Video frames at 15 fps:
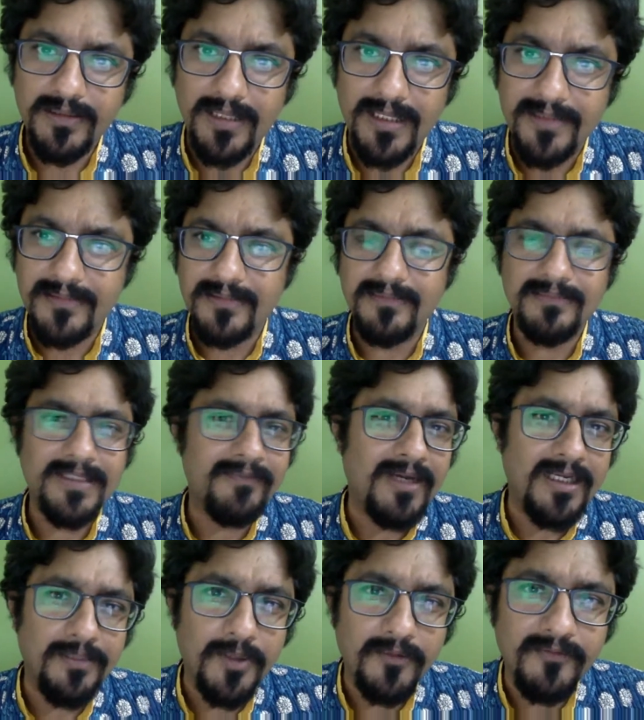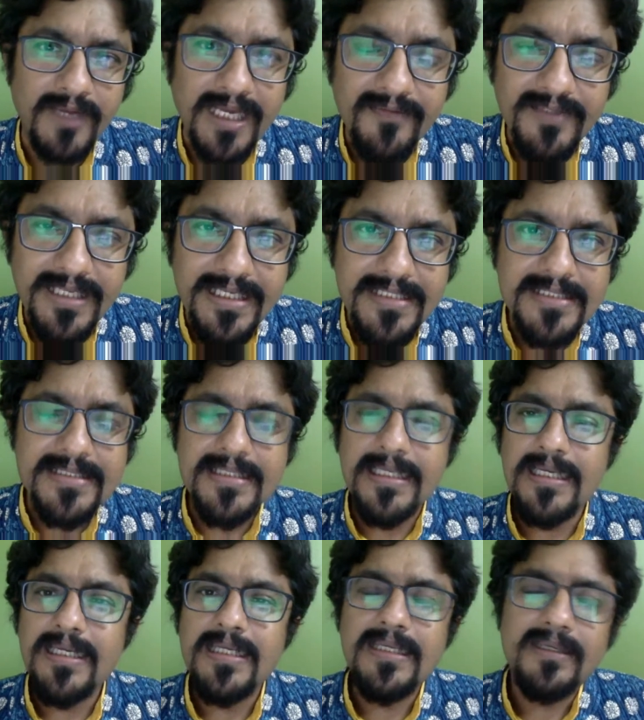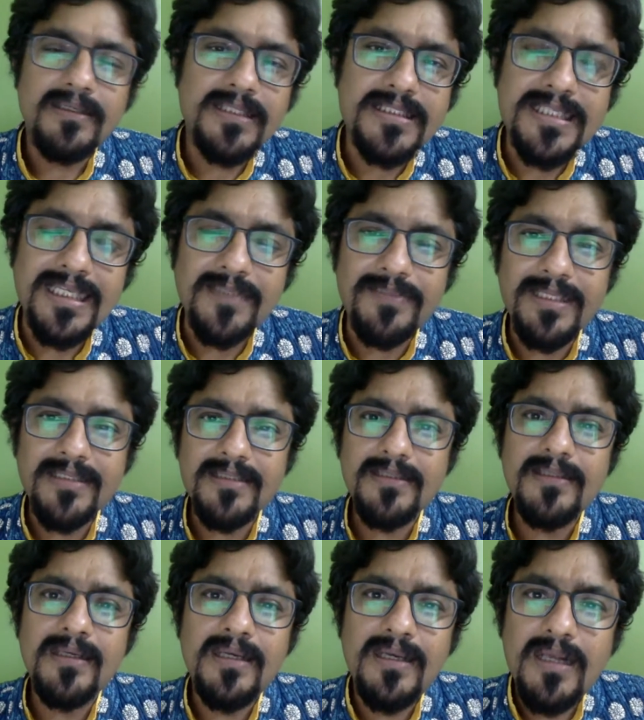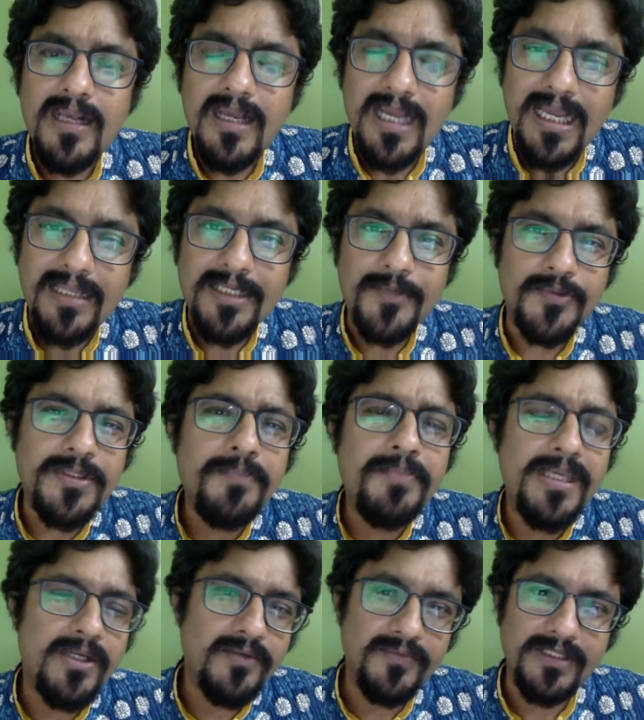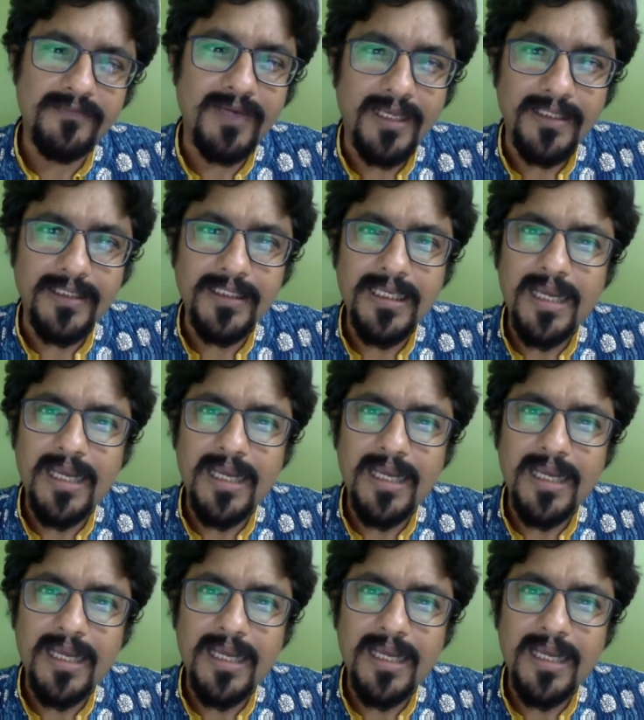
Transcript: And Diwali, about 5 days, was celebrated, and it was the peak of Diwali.